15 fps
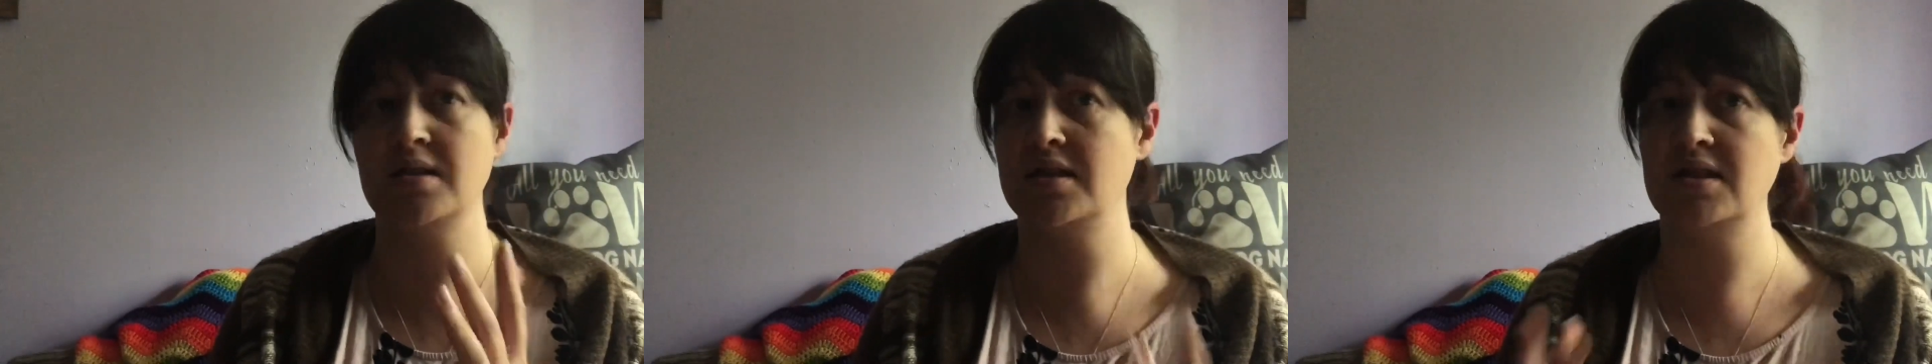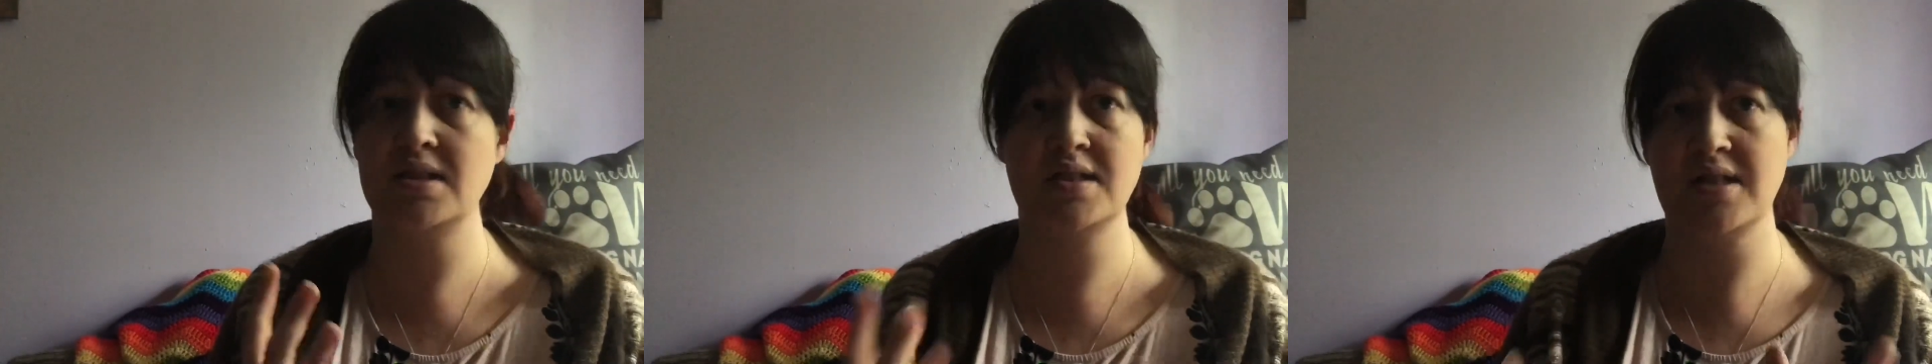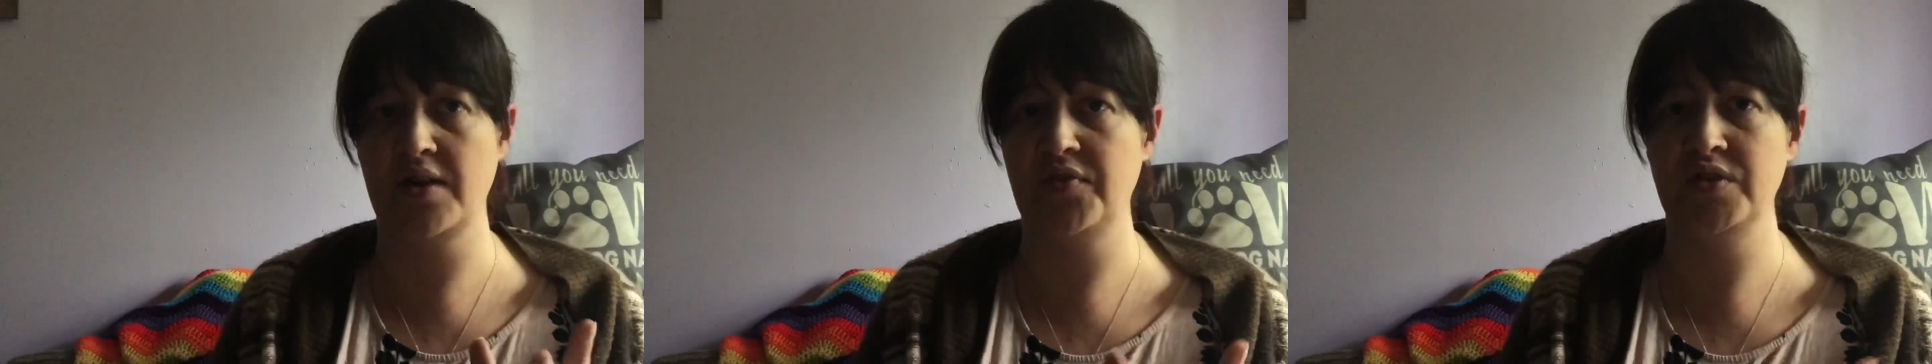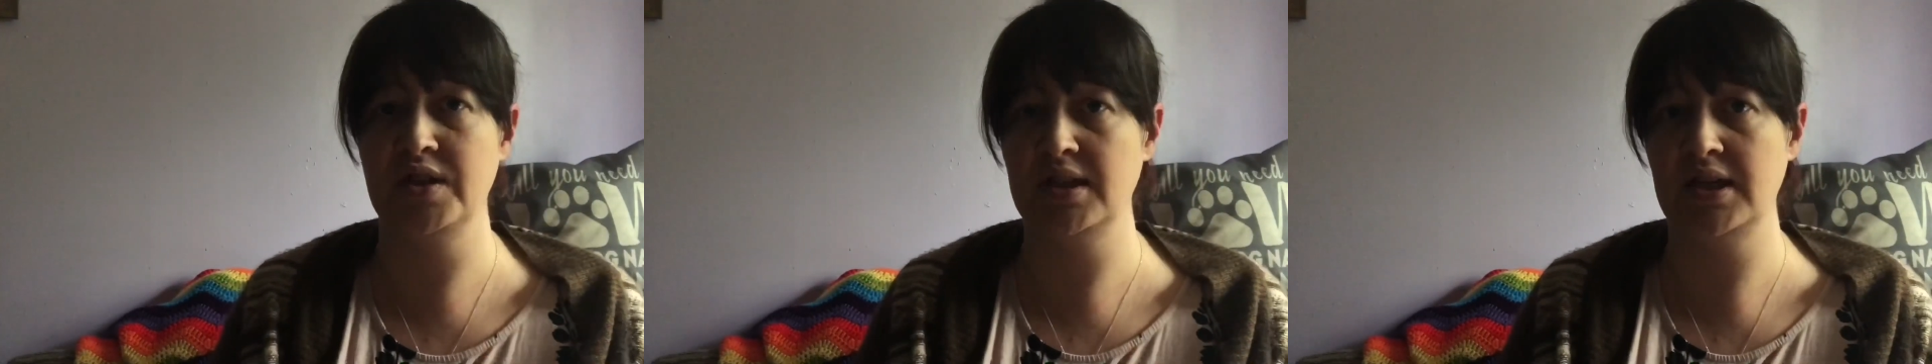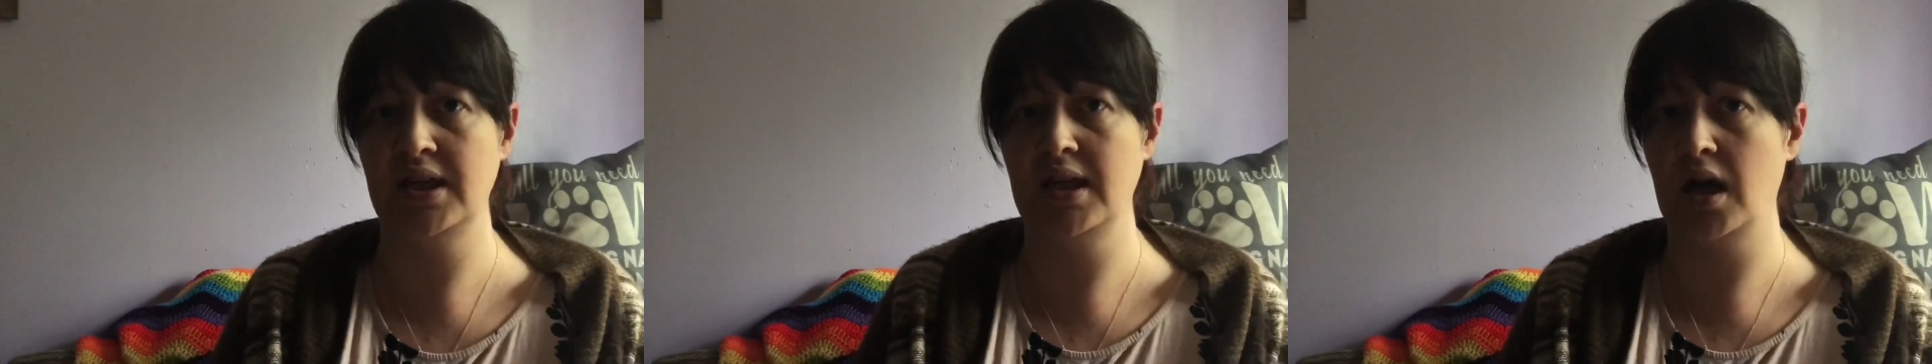that it's
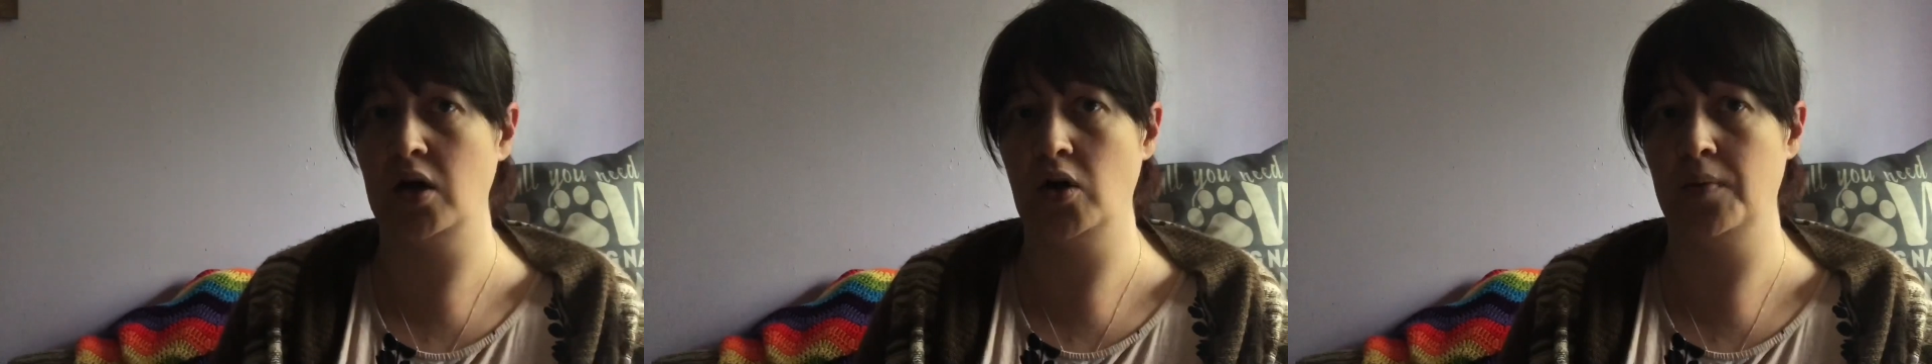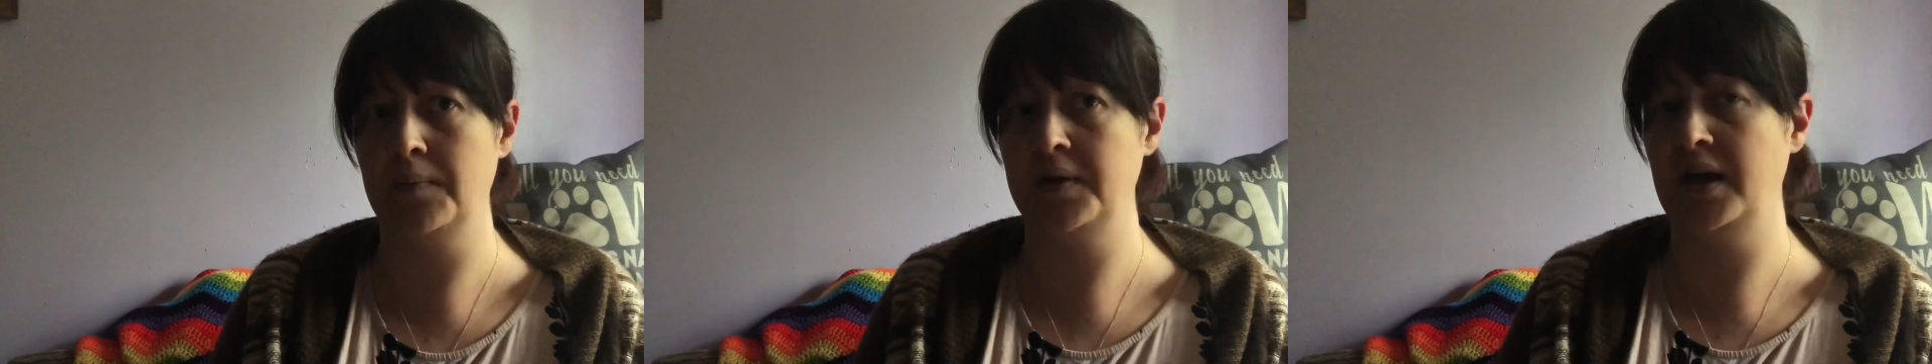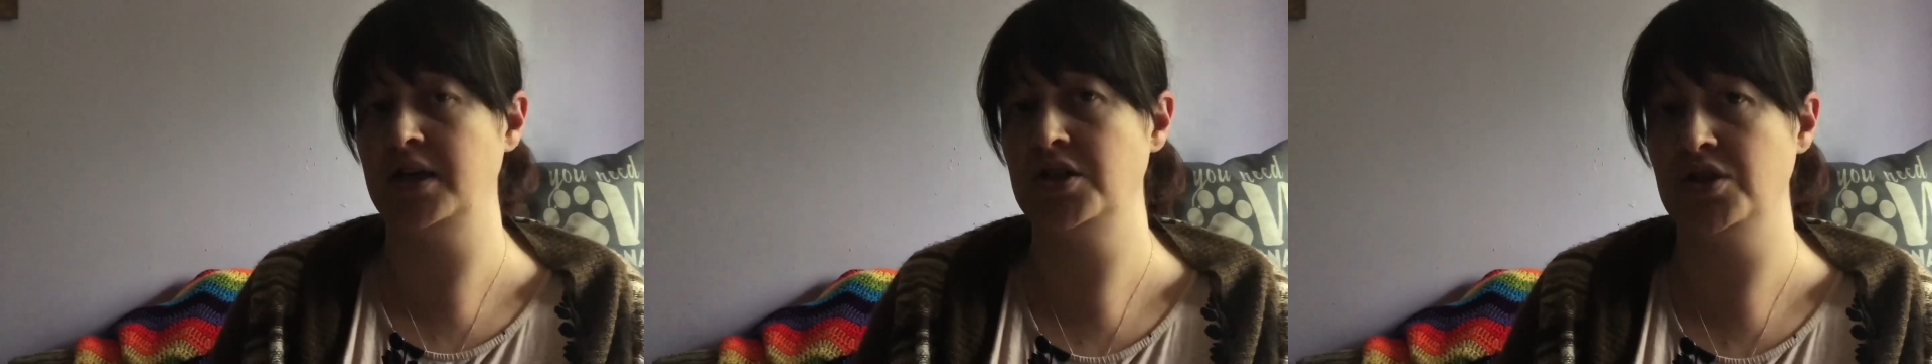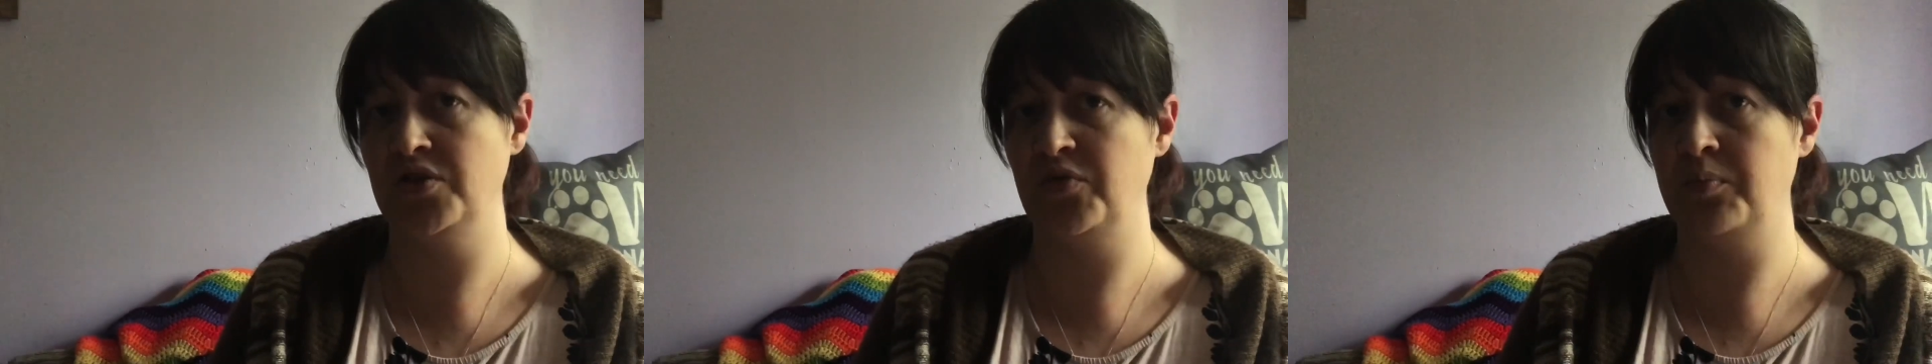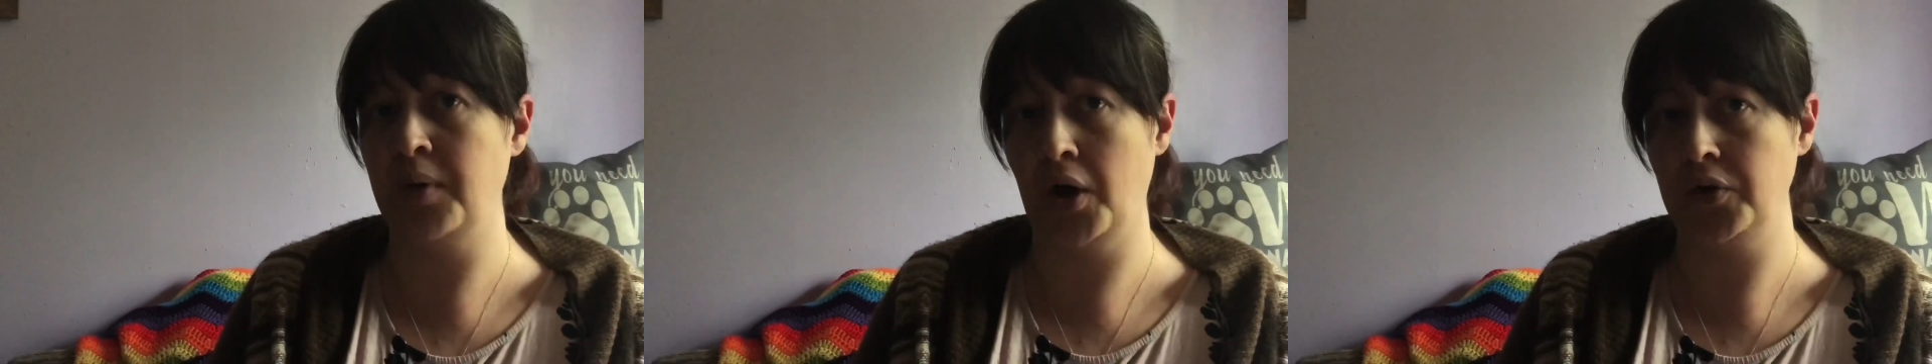definitely a combination
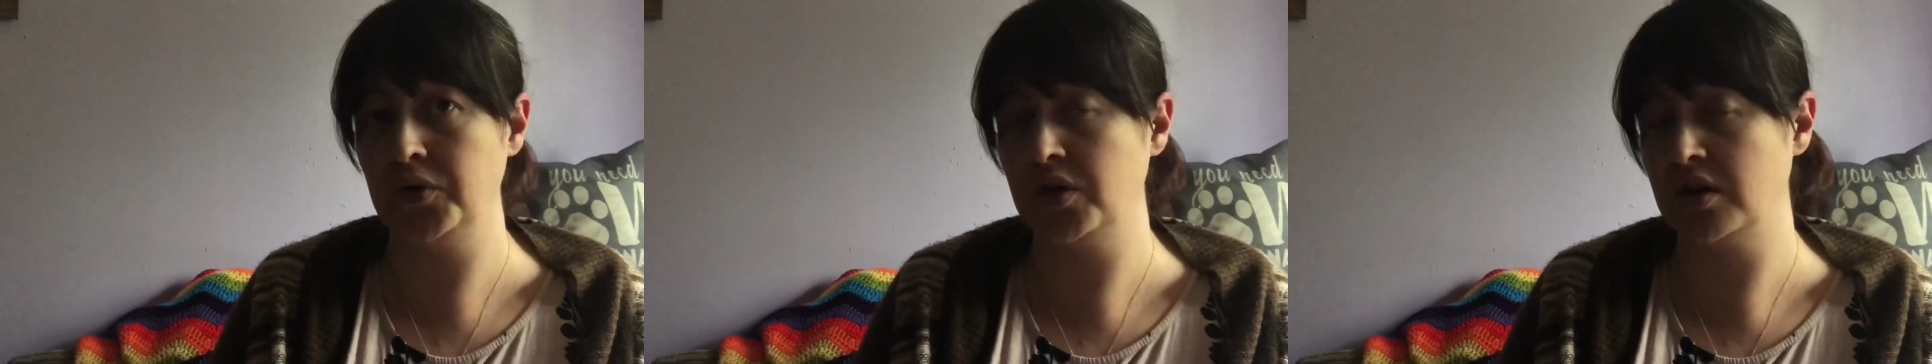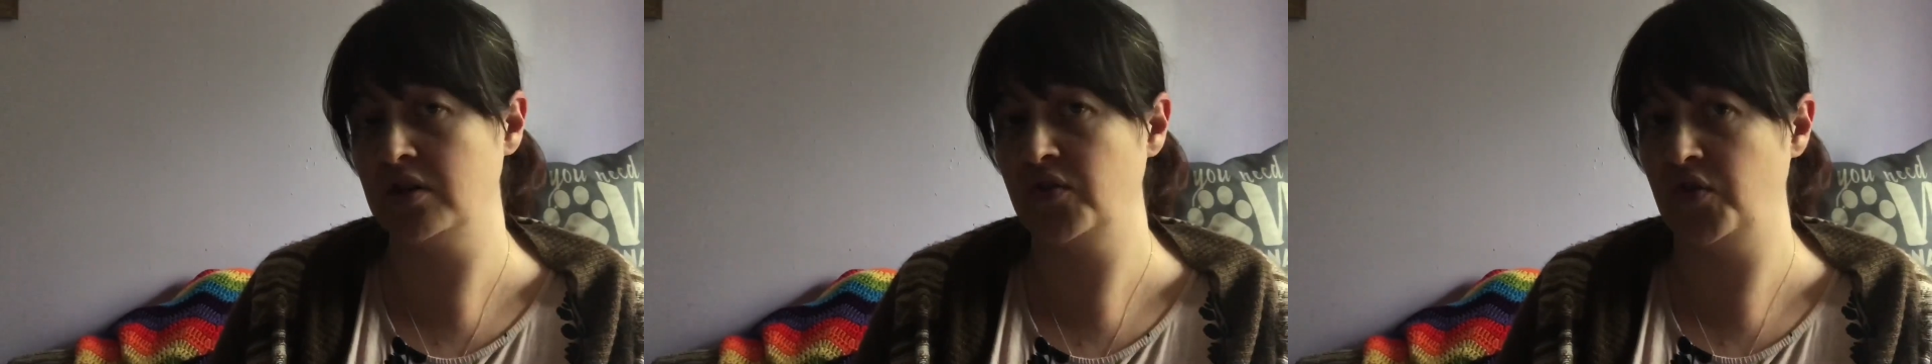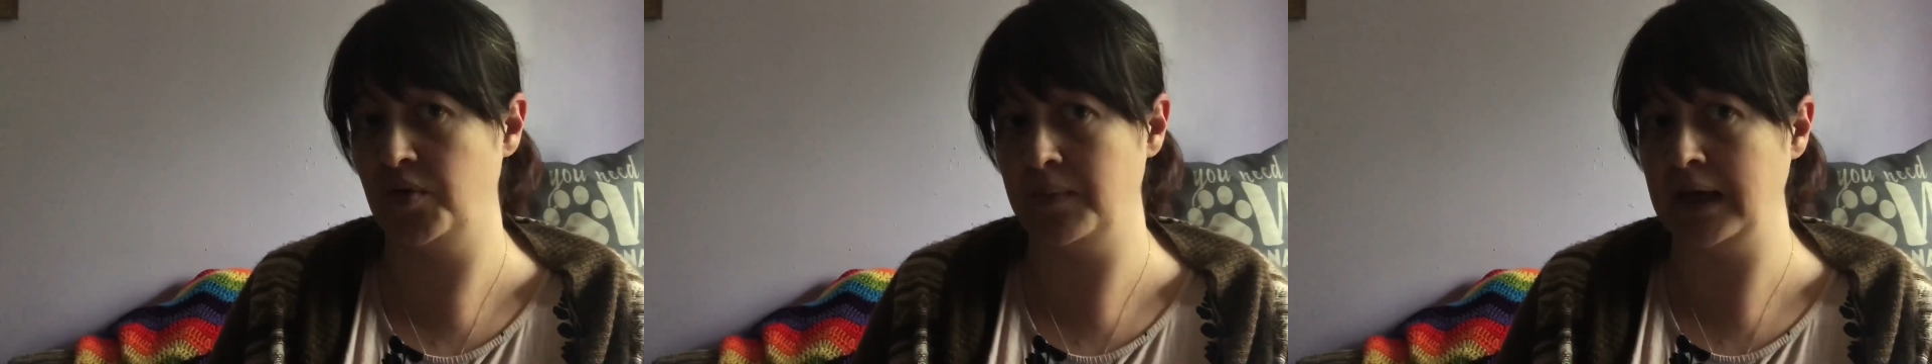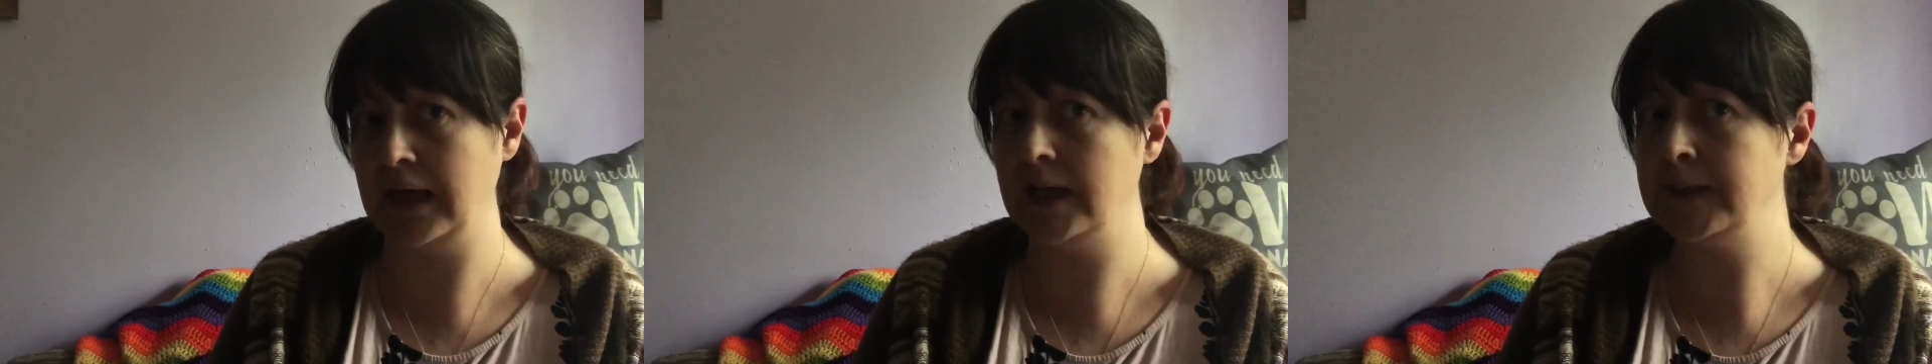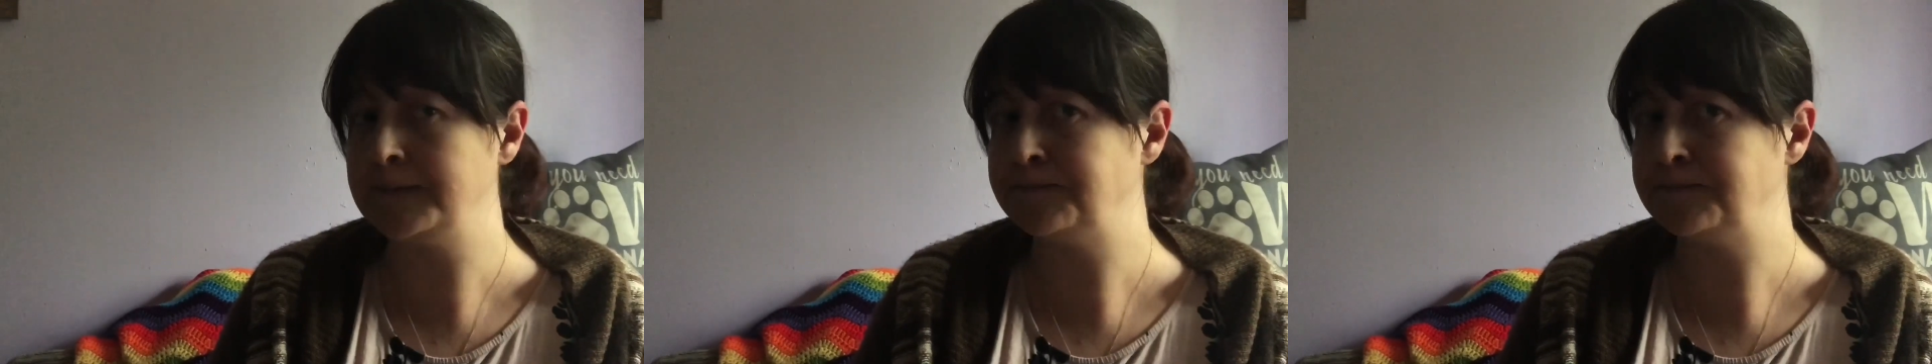of both for me.